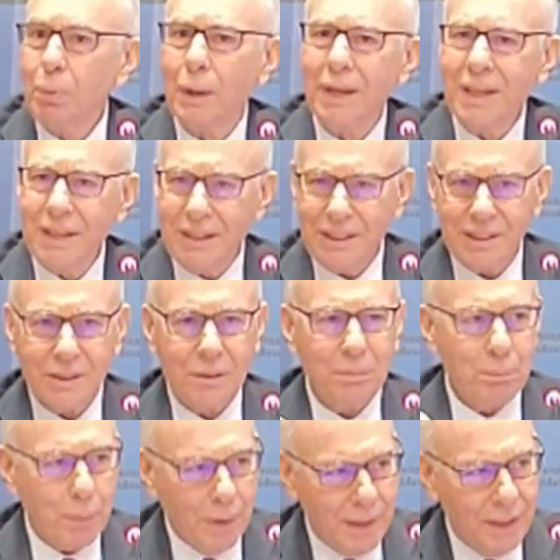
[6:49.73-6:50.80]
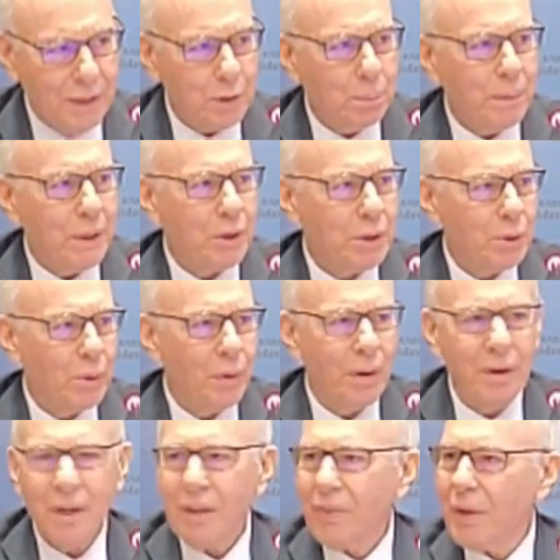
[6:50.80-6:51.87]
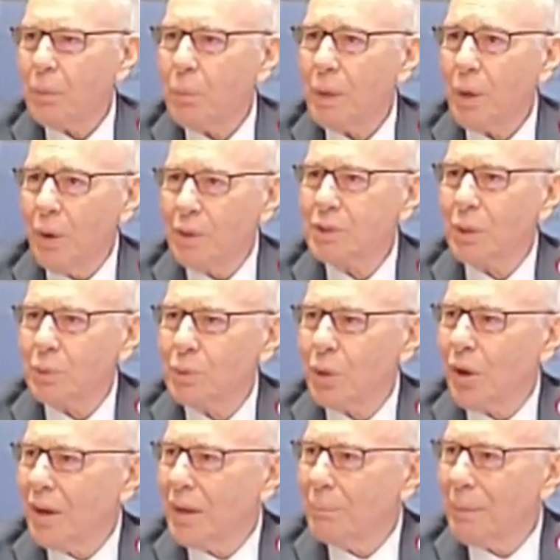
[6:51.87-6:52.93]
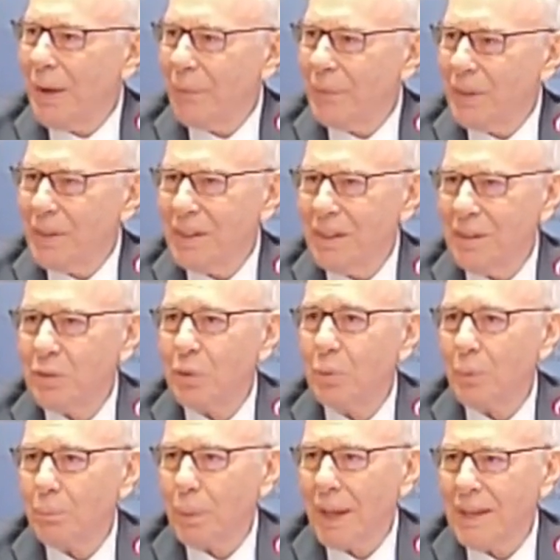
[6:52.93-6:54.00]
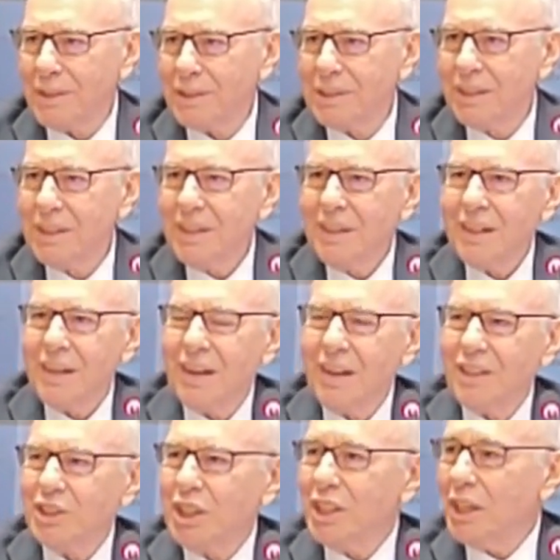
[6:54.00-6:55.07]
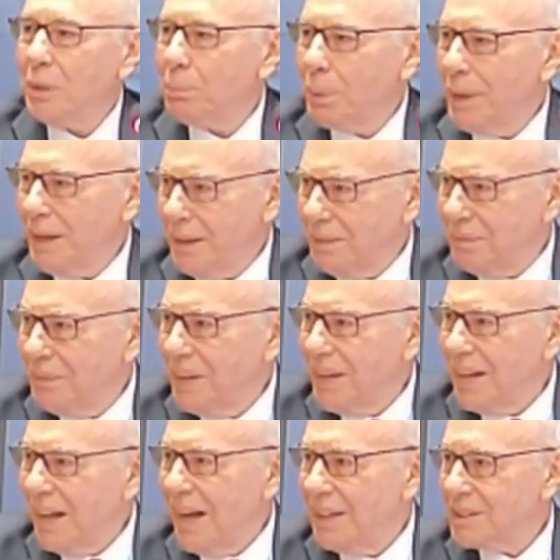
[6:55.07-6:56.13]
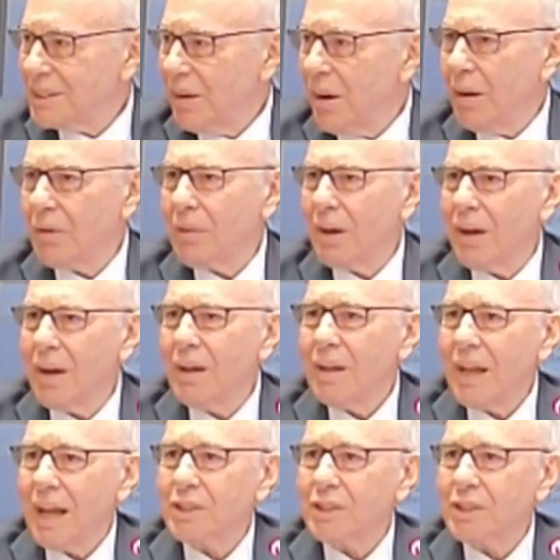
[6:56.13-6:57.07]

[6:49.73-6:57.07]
please, please be sure that we also talk about the need to replace uh, GDP as our, uh,